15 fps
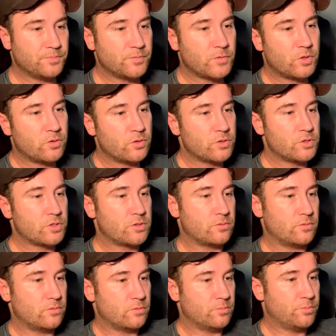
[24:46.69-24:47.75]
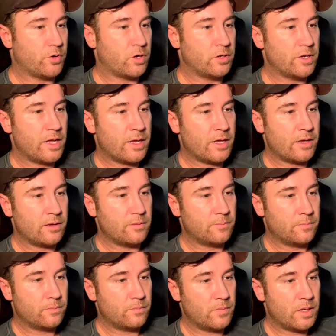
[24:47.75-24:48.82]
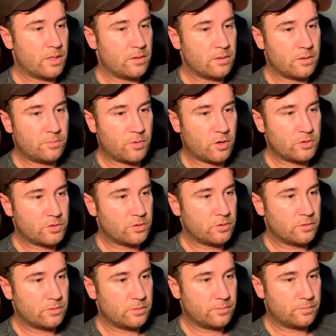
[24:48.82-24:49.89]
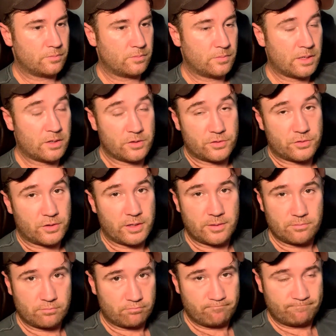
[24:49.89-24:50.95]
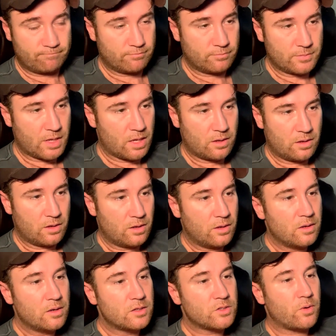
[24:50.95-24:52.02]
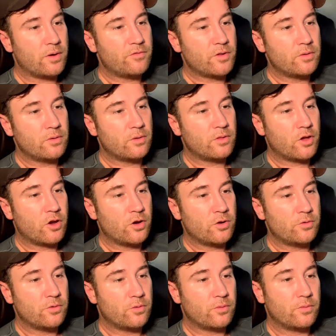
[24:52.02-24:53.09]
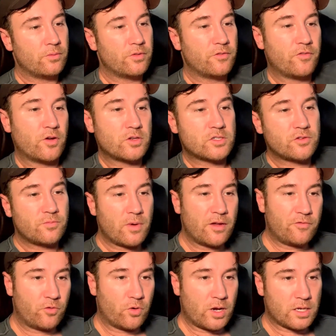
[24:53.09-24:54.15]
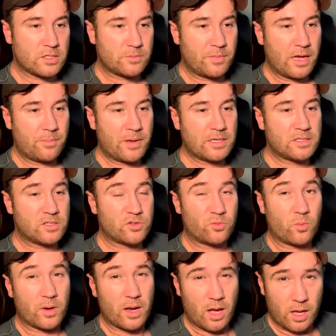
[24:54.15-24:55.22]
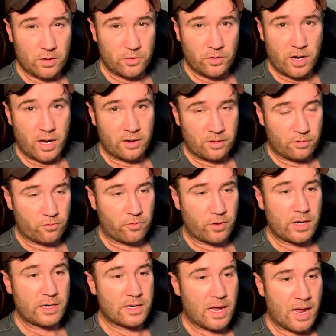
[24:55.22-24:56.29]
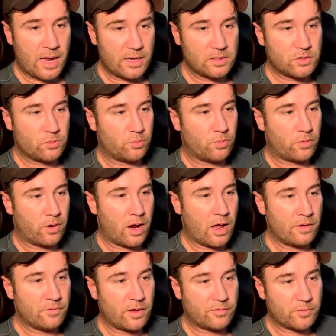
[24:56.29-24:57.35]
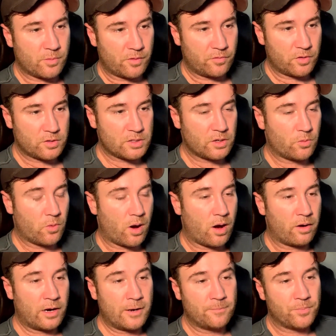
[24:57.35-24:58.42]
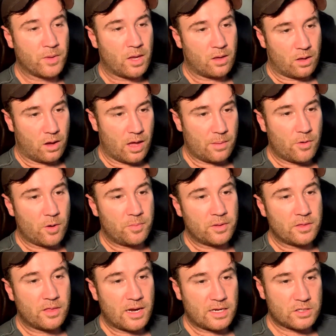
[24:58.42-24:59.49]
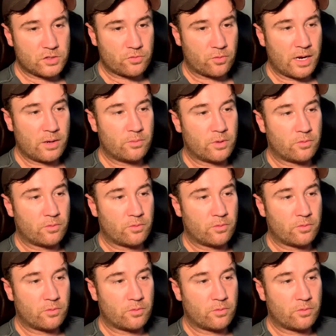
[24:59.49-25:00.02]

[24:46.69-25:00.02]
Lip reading: caused bottlenecking in the postal industry. So even though the first of my 4 custom hair pieces took 103 days to arrive after my first inquiry, I am hoping the next 3 will